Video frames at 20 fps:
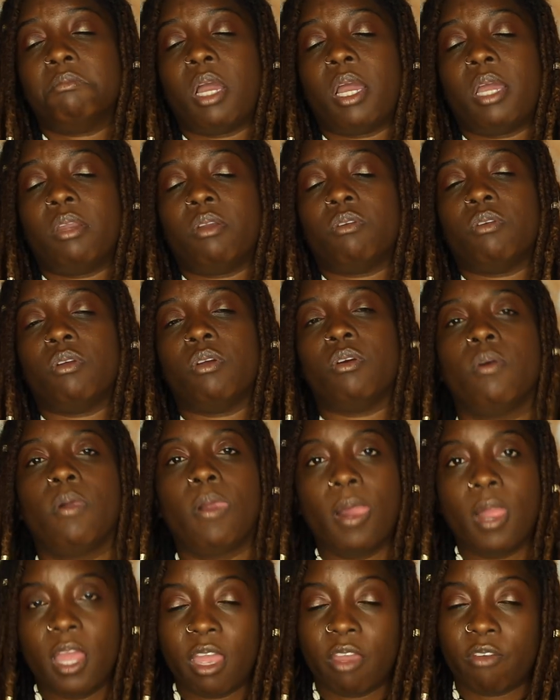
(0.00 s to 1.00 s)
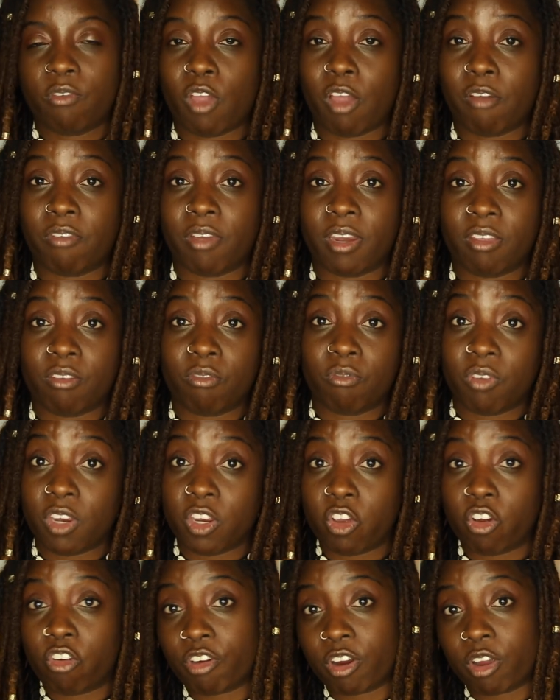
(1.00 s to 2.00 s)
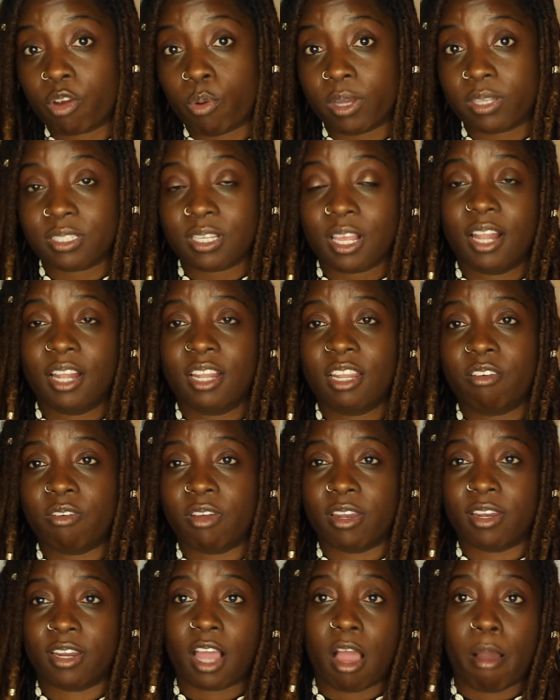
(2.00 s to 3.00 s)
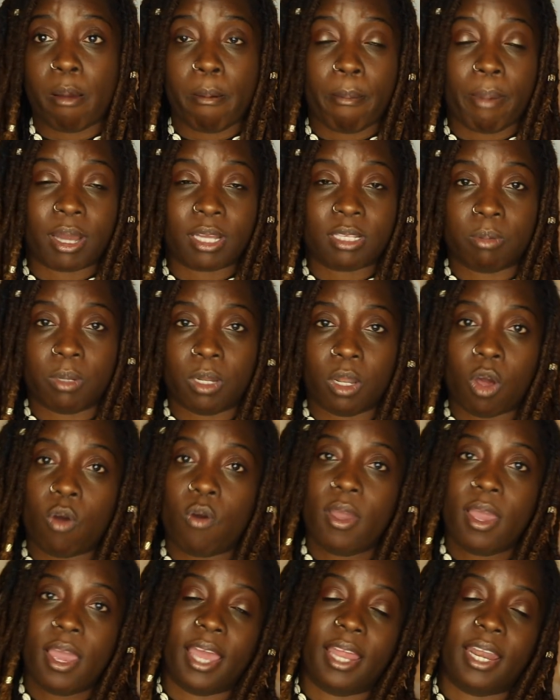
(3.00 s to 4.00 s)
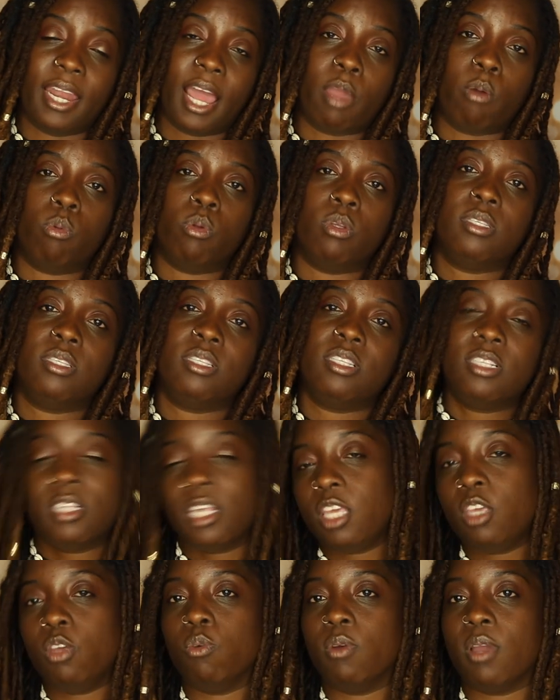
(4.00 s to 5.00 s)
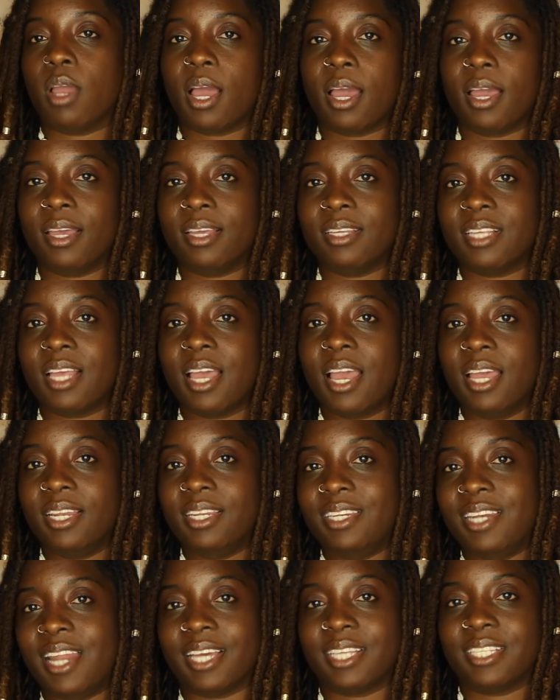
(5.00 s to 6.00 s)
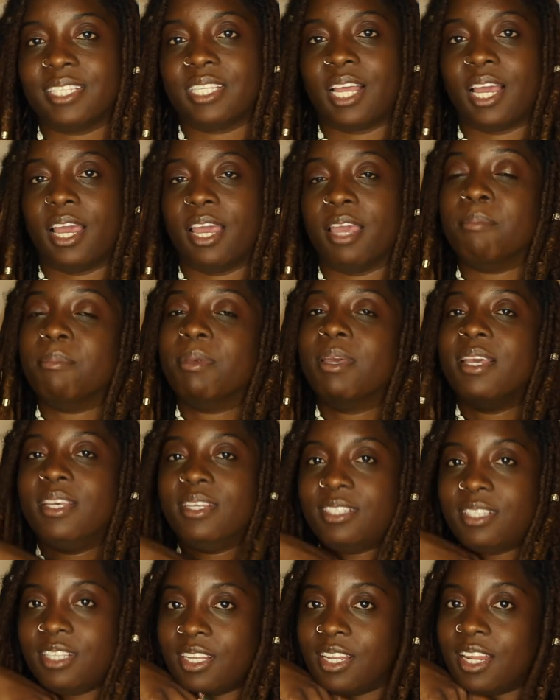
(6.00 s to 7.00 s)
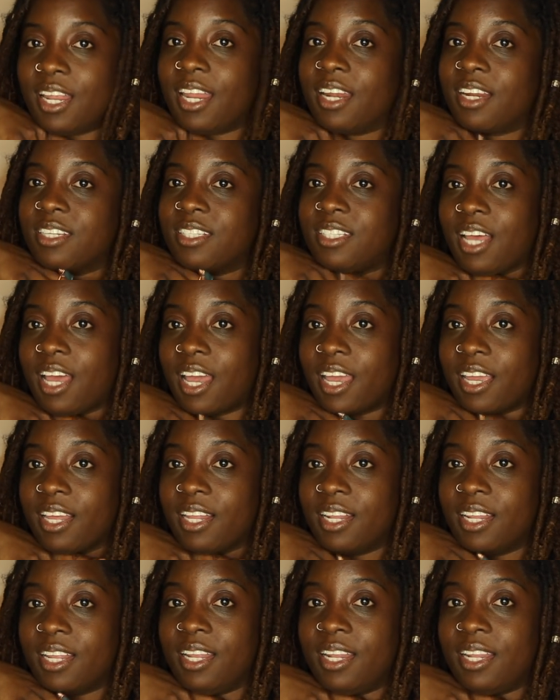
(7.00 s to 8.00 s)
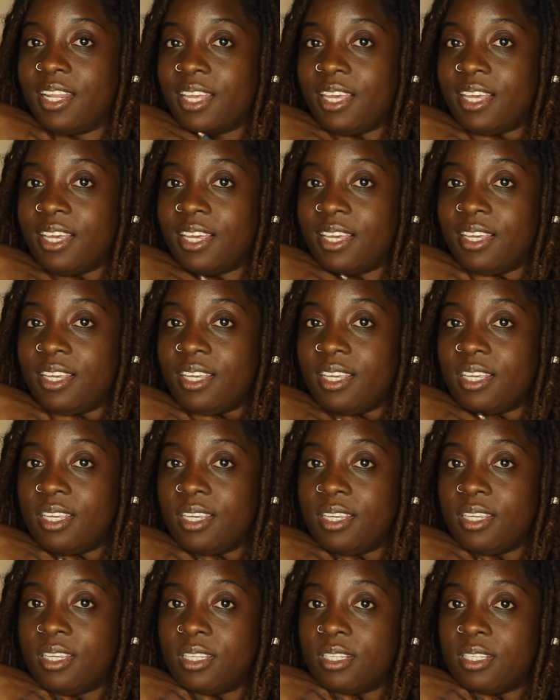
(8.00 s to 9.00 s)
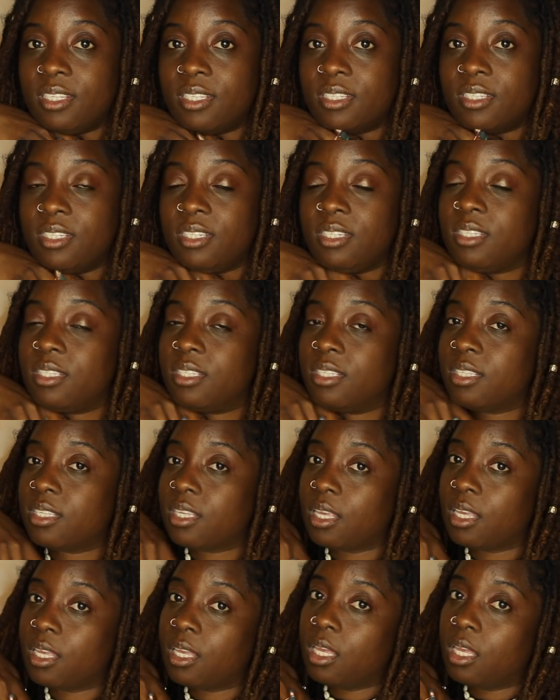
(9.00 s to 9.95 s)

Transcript: I don't know. If you have any video requests, leave it in the comment box below and I will see you guys next time. See you later, Tiger Lilies.